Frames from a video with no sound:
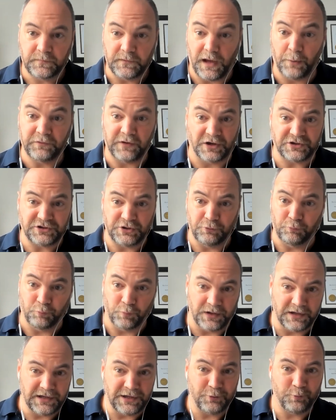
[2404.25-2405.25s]
I was actually
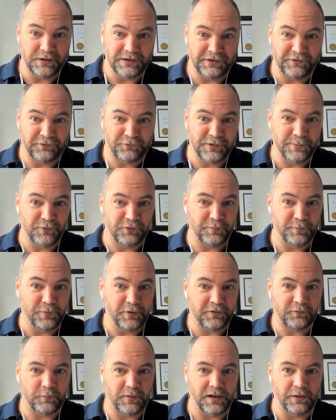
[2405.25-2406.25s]
reading Whitley Strieber's
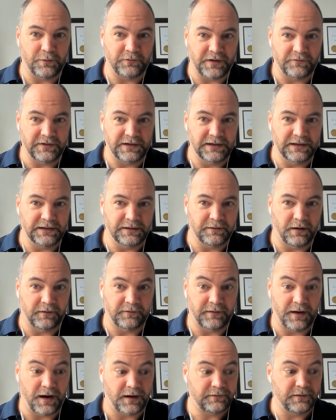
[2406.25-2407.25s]
books while I was having alien
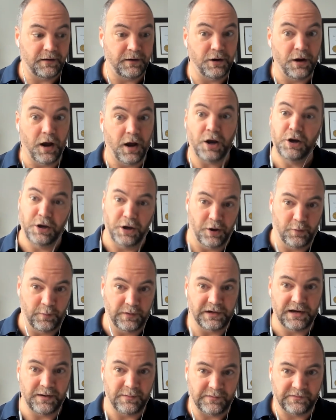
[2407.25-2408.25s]
contact, not
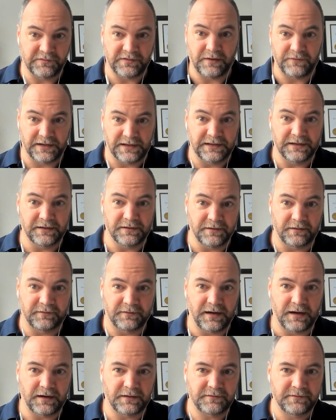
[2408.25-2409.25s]
knowing I was having alien
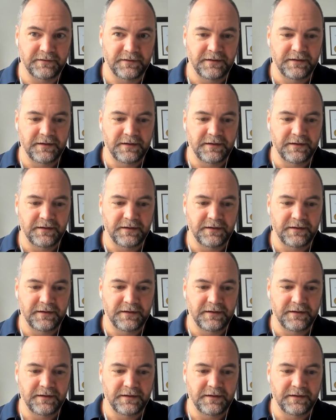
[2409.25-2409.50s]
contact.